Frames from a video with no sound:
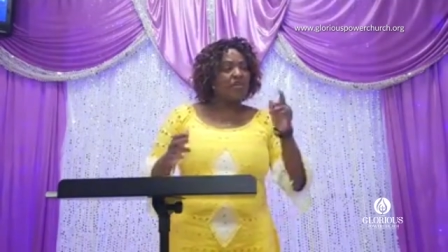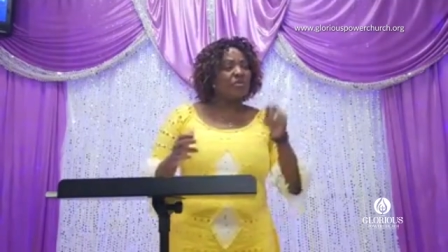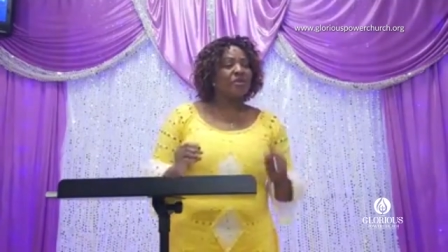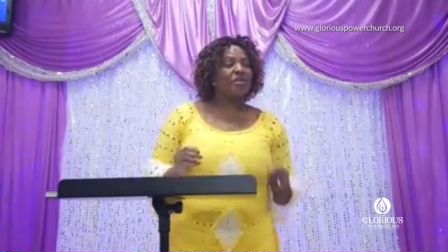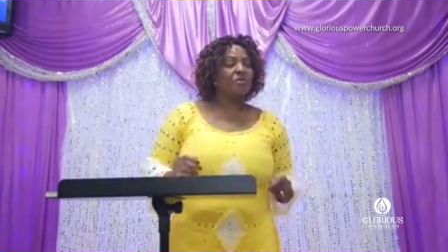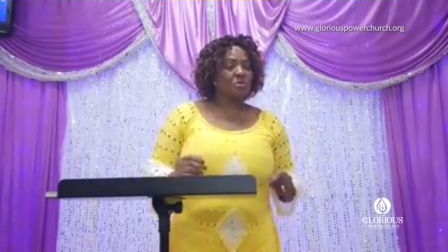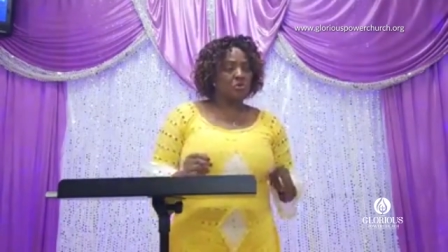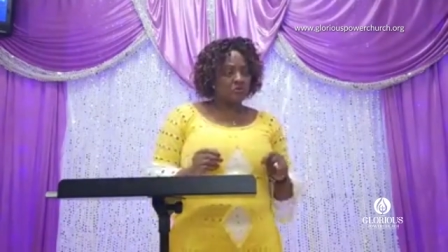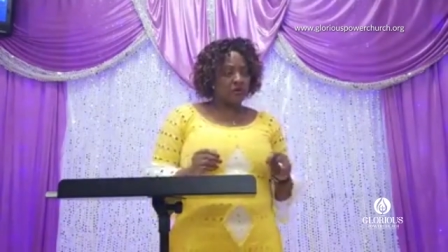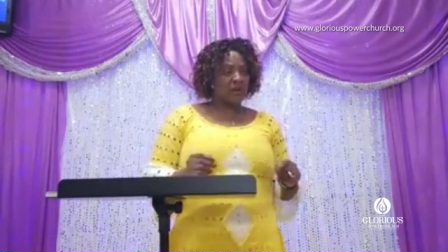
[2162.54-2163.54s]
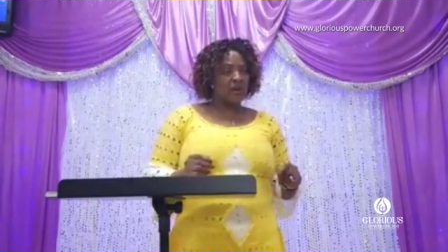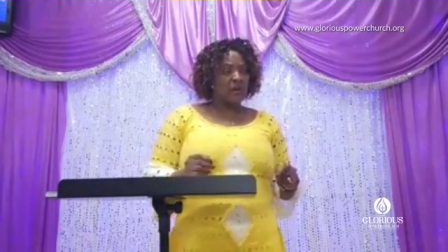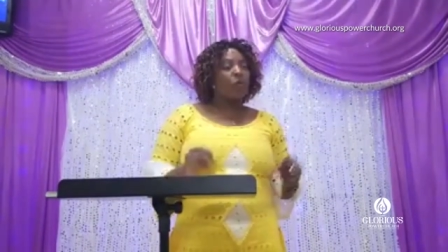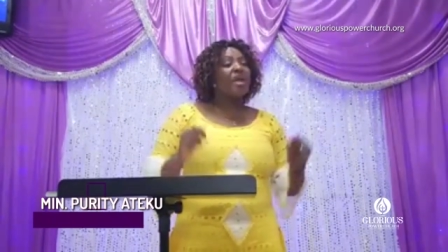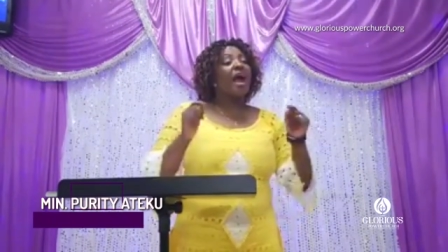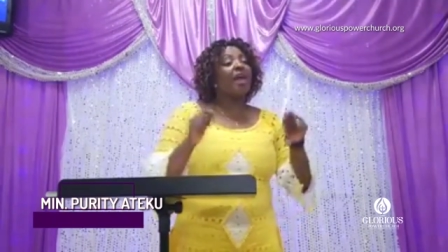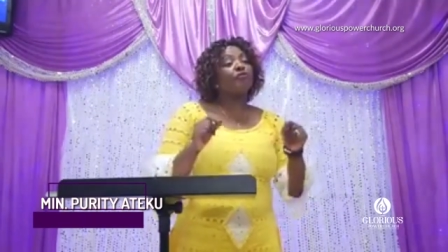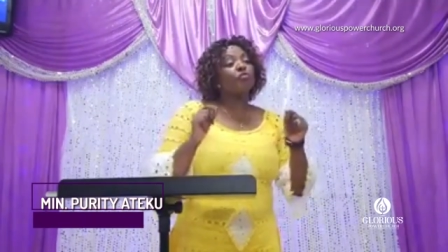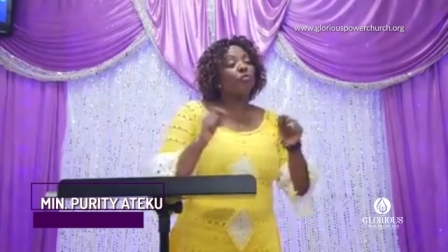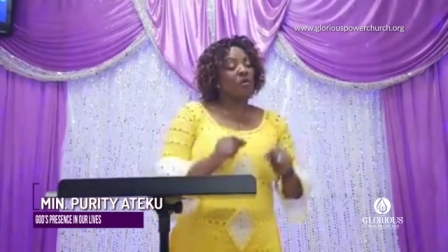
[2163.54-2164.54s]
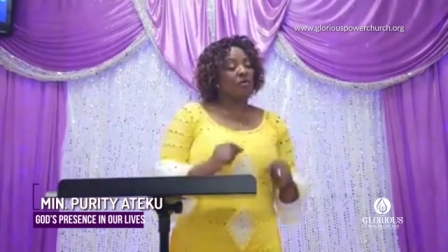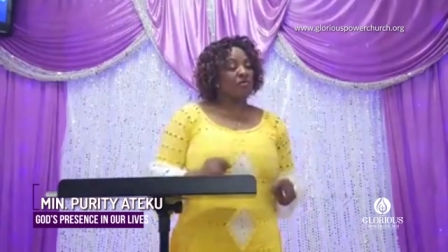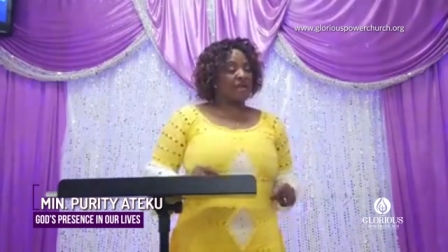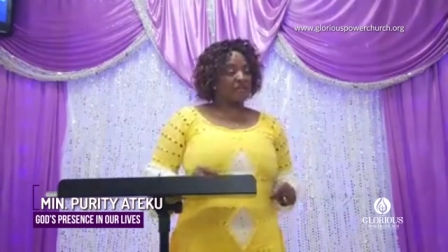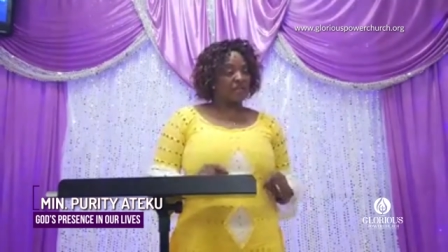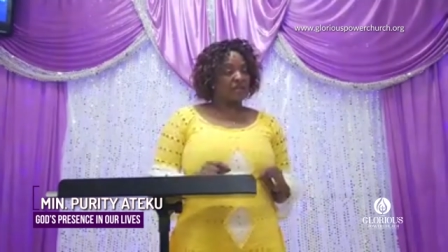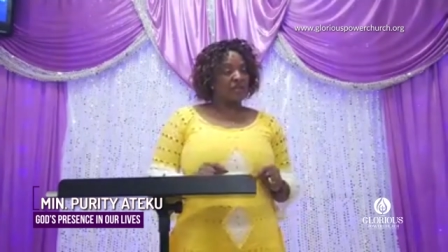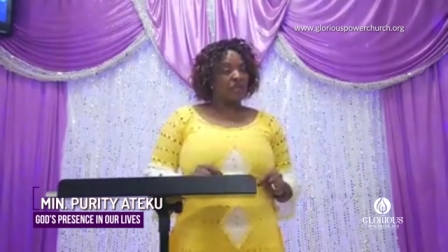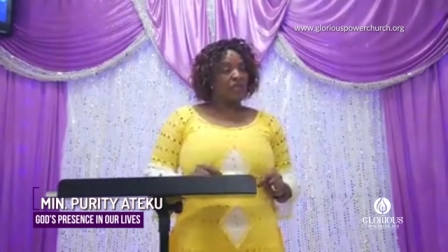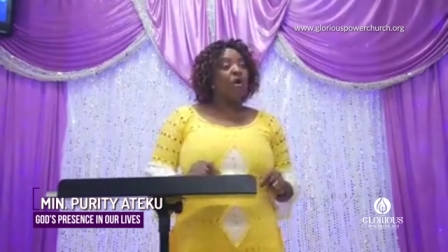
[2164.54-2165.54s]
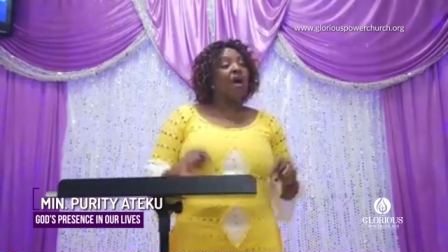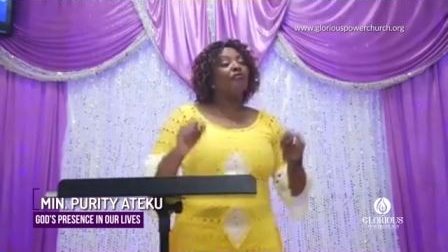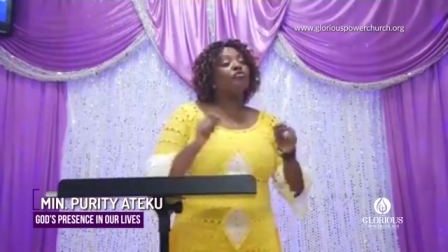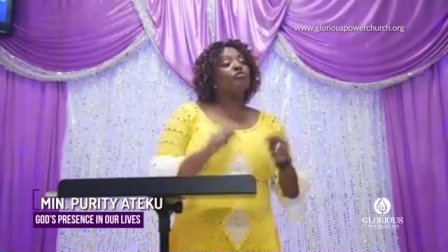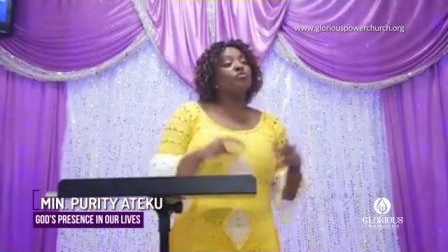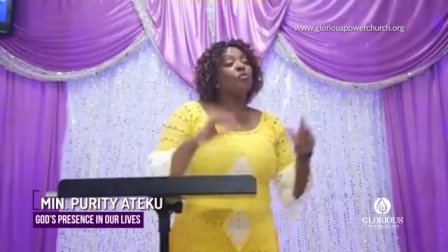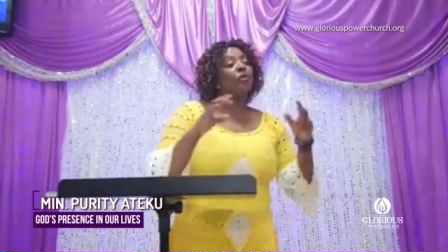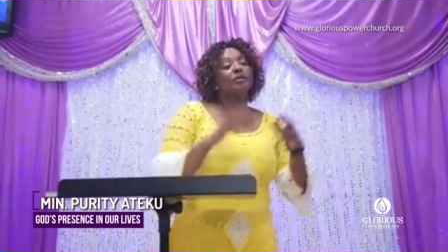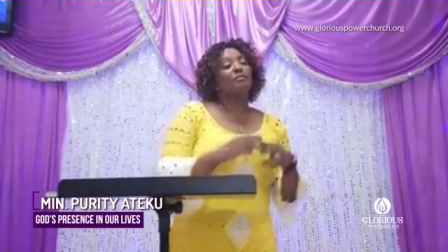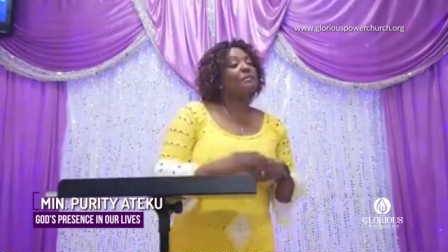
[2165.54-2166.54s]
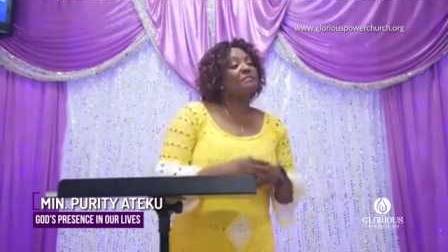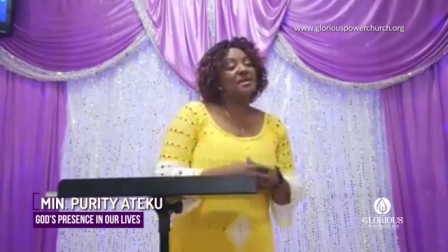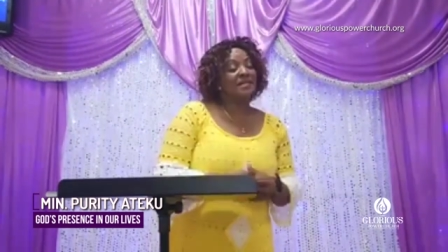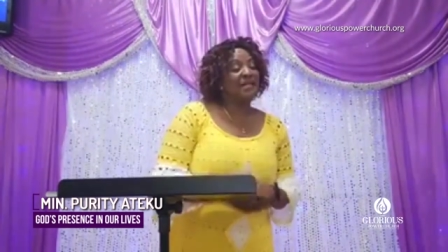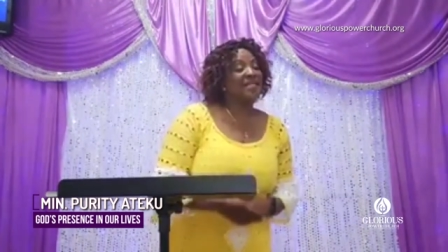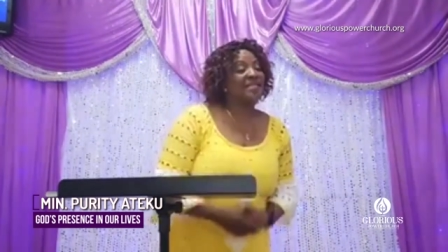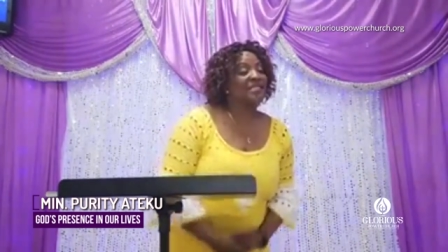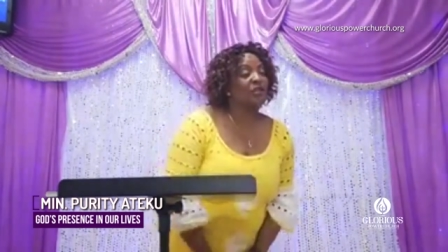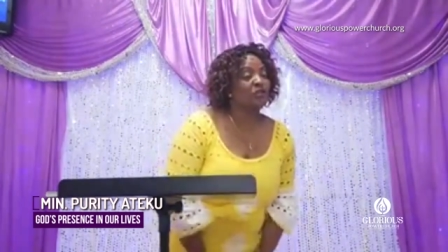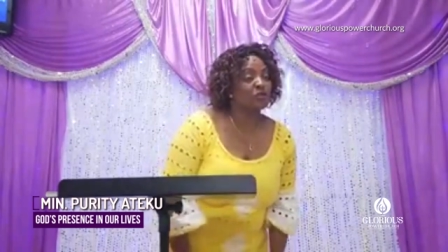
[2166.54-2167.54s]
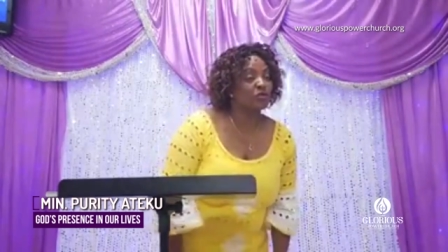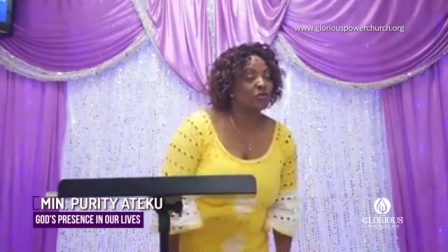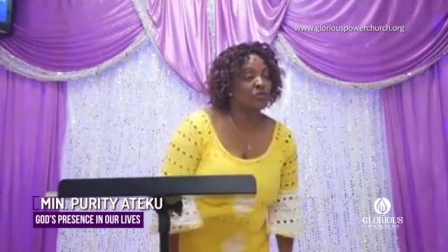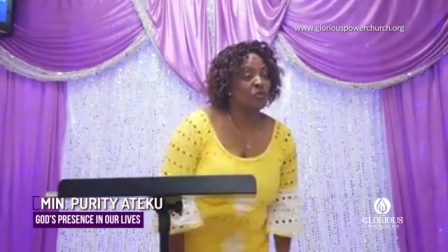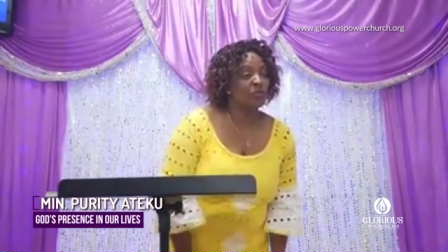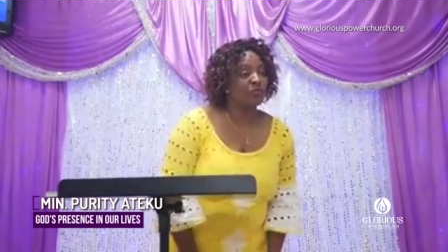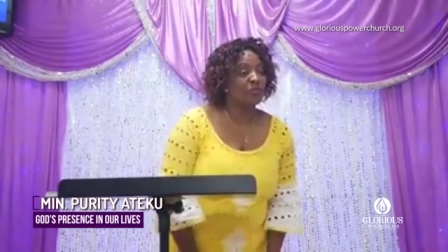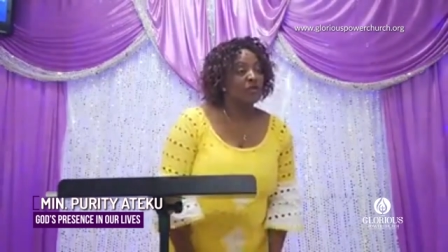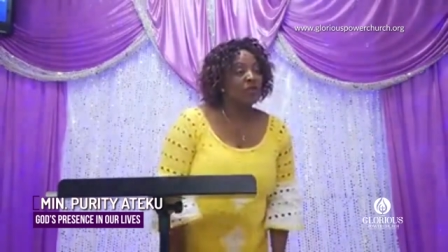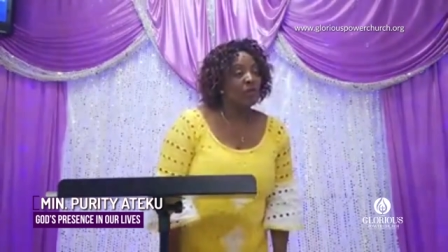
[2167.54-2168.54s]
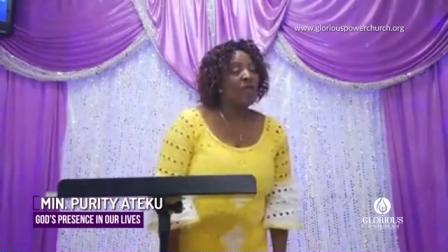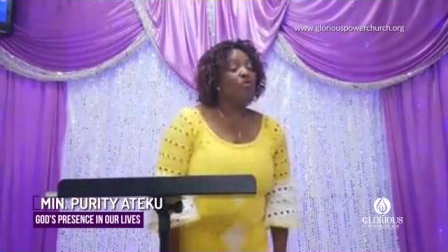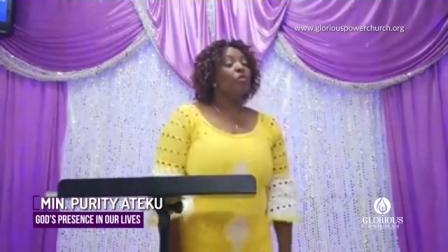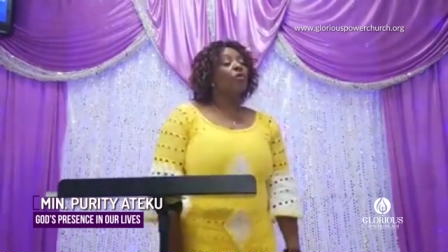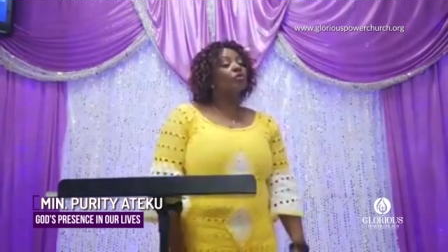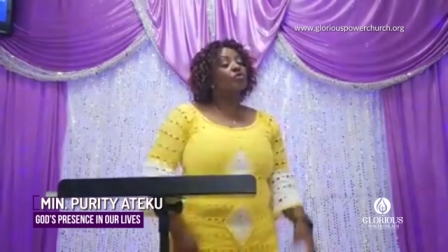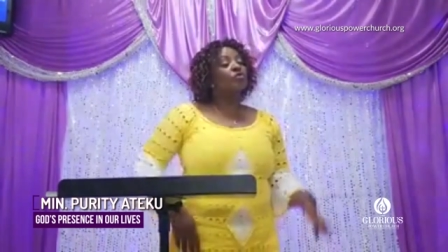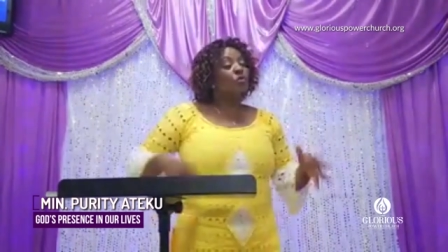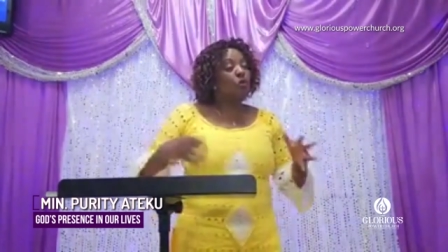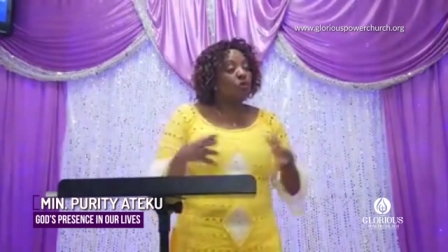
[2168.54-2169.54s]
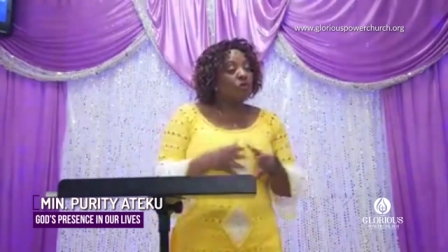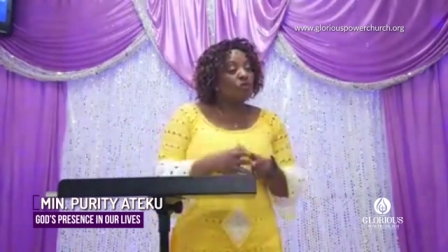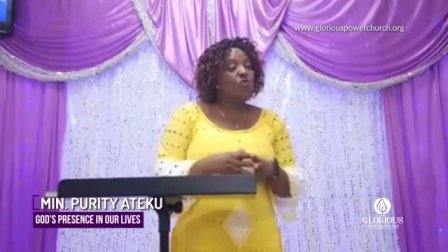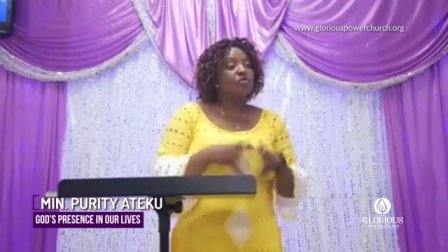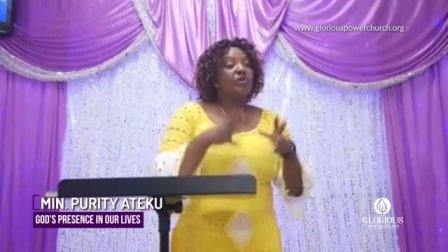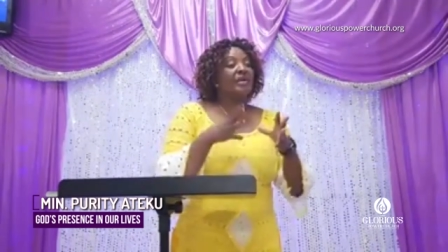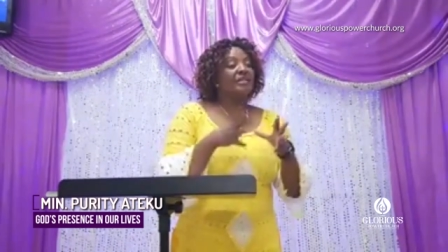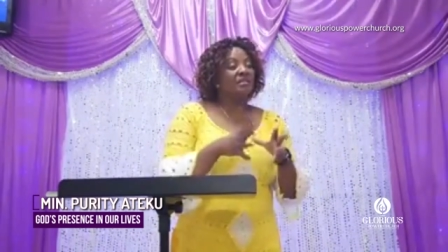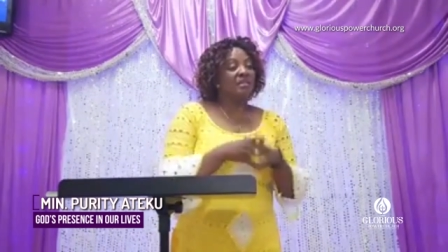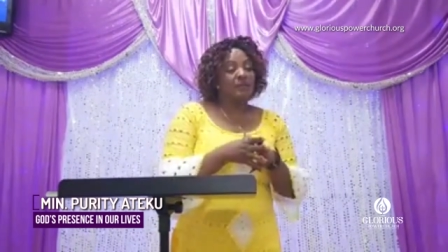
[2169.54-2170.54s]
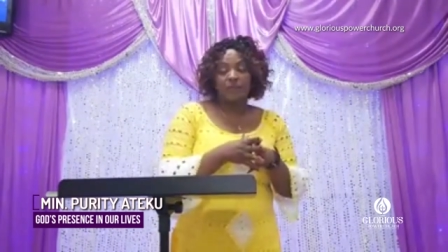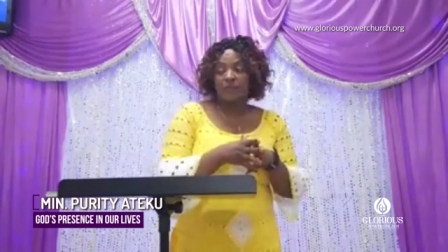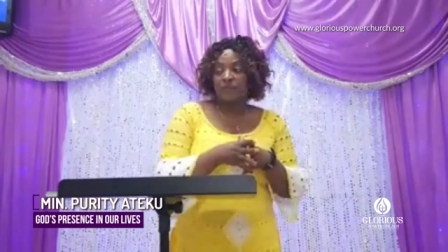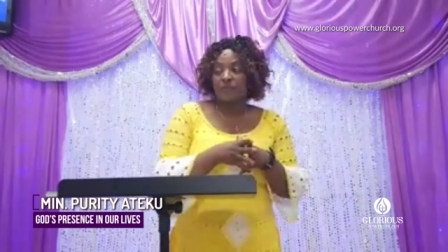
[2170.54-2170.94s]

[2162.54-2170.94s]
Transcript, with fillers: even you little children, we have to walk right. You have to do what mommy and daddy tells you to do. When you go to school, do the right thing.